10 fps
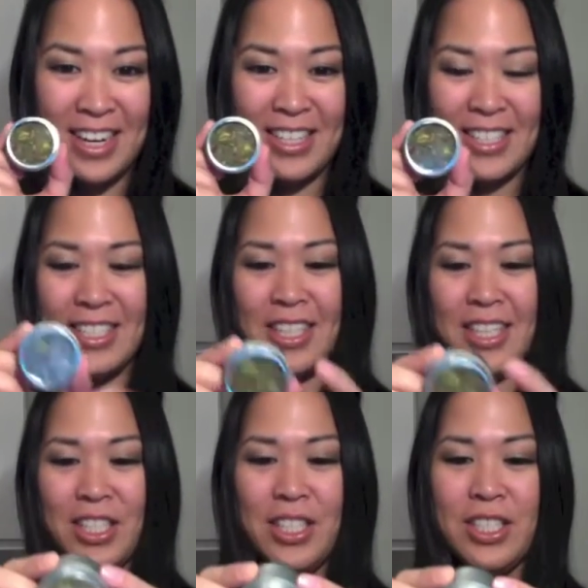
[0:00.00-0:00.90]
And it's
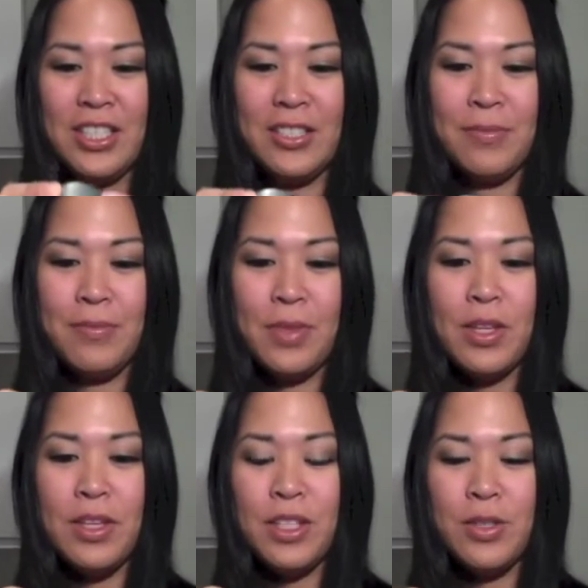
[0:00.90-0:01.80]
delicious.
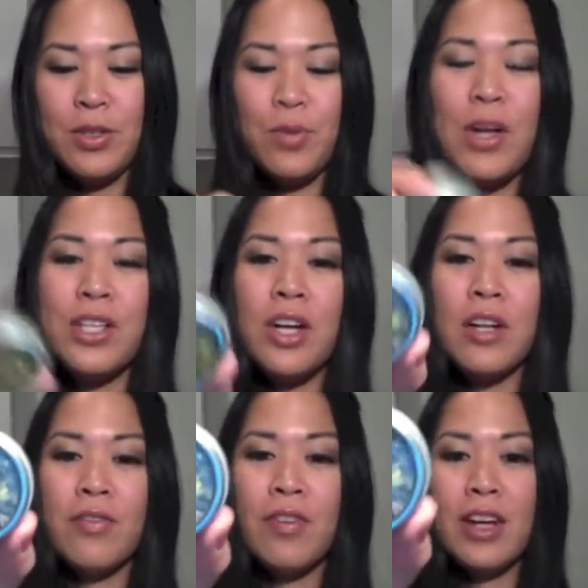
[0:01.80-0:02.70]
So it's white
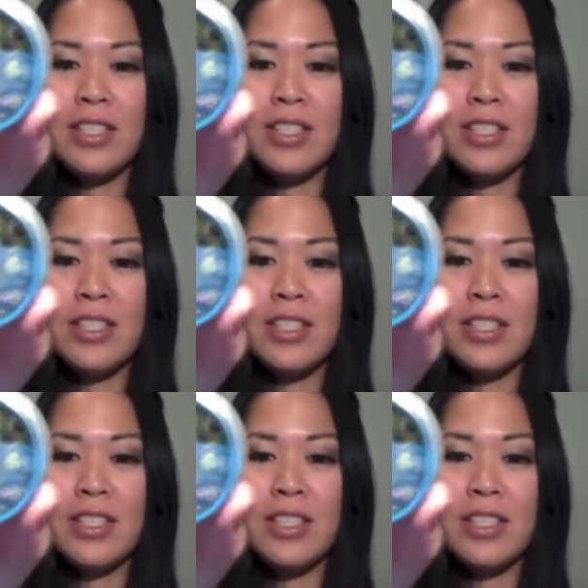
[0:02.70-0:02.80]
chocolate frost.